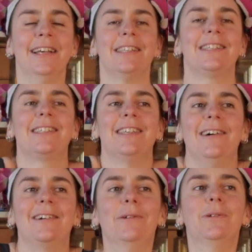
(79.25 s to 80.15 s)

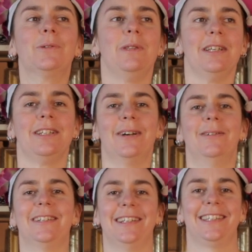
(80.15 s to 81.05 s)
circles with your
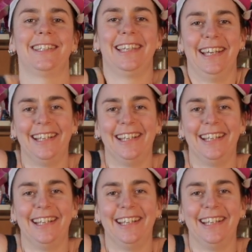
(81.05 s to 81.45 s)
shoulders.